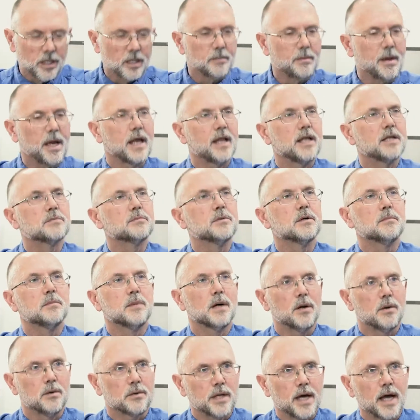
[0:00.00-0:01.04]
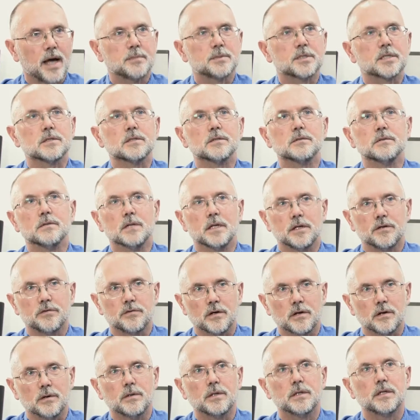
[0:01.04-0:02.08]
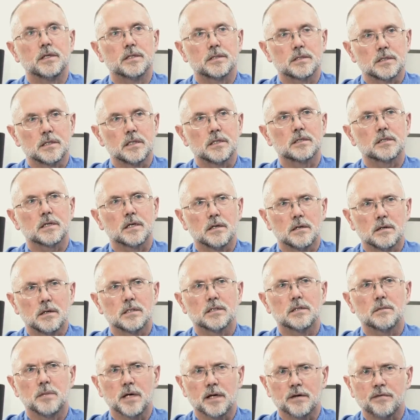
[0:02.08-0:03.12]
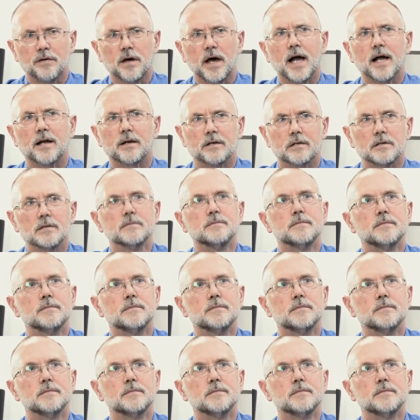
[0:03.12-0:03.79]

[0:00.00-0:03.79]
and management both, absolutely. Okay. So it's a big factor.